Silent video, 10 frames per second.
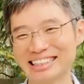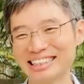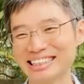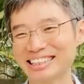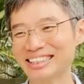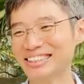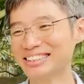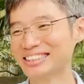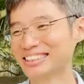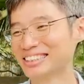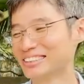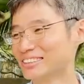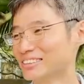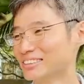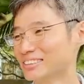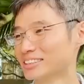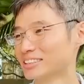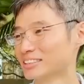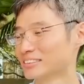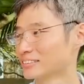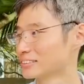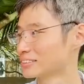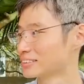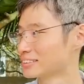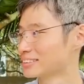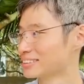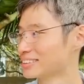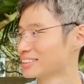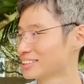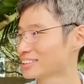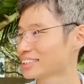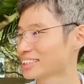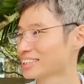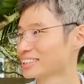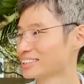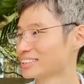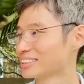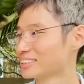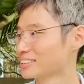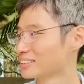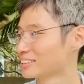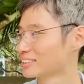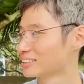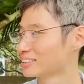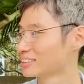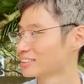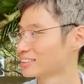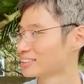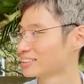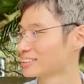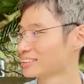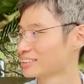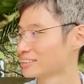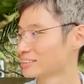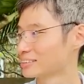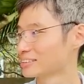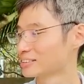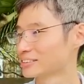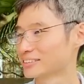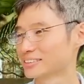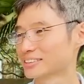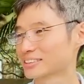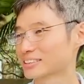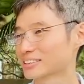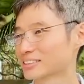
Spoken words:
(not speaking)